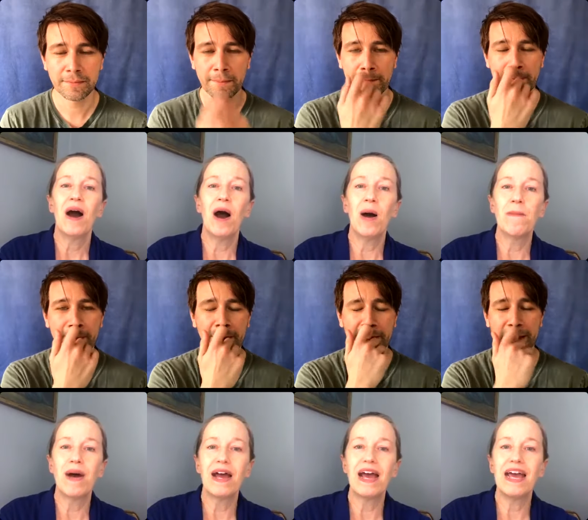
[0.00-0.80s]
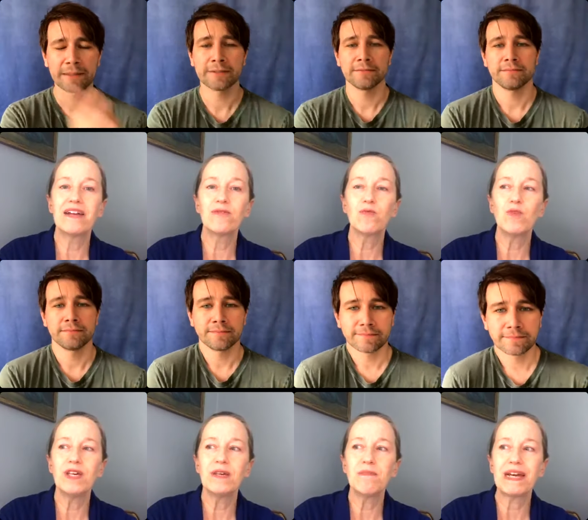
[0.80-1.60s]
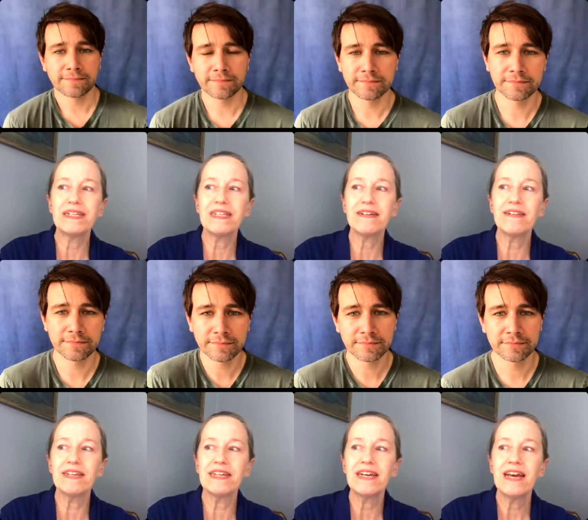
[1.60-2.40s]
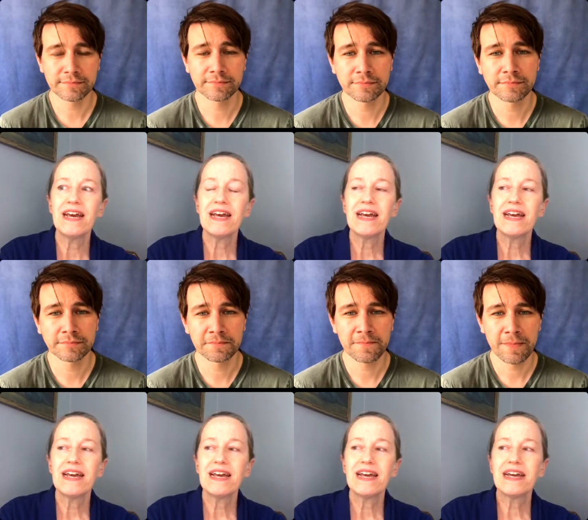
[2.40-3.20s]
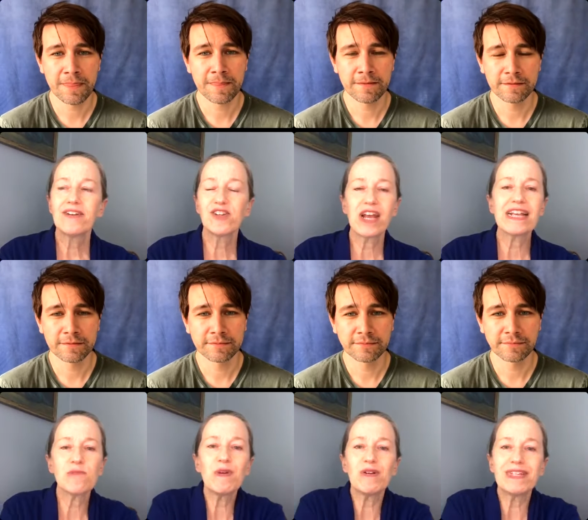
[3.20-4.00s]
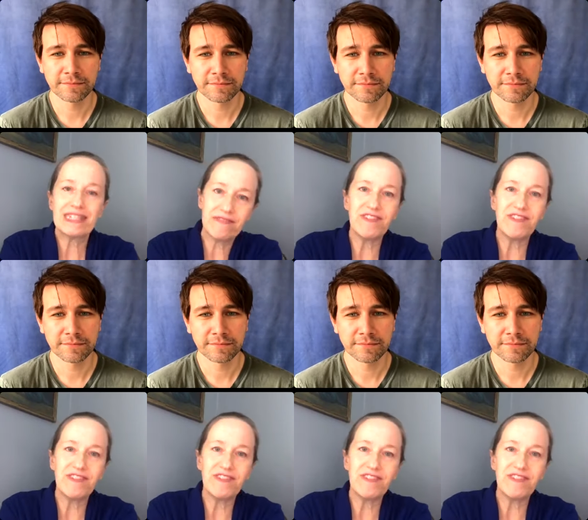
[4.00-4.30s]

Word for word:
Speaker 1: Um, and we basically, Shakespeare is the